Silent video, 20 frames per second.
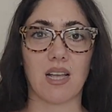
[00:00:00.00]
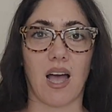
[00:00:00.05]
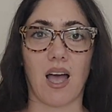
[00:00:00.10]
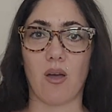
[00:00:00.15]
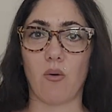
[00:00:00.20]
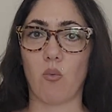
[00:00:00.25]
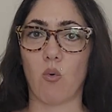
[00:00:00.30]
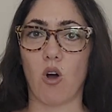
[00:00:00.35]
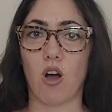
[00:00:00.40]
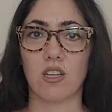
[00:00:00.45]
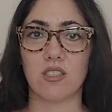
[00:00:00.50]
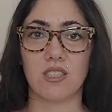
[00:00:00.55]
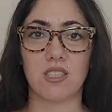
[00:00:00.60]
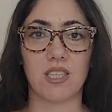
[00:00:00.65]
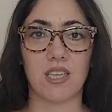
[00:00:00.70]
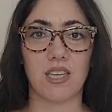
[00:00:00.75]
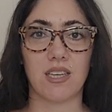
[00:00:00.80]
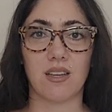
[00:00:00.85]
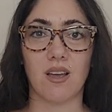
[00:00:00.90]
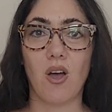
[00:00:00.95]
I
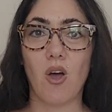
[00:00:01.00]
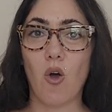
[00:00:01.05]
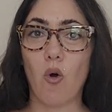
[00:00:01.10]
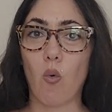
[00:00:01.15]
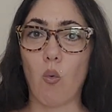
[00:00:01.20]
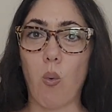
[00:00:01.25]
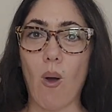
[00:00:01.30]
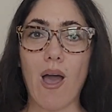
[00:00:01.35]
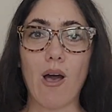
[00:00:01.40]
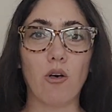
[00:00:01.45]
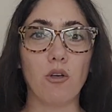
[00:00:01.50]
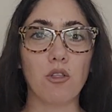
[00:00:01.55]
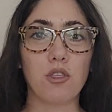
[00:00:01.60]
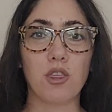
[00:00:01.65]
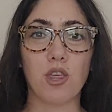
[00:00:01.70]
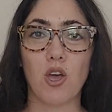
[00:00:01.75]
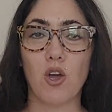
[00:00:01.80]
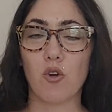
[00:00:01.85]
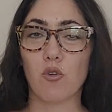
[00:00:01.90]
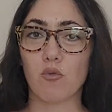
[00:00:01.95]
wanted wealth,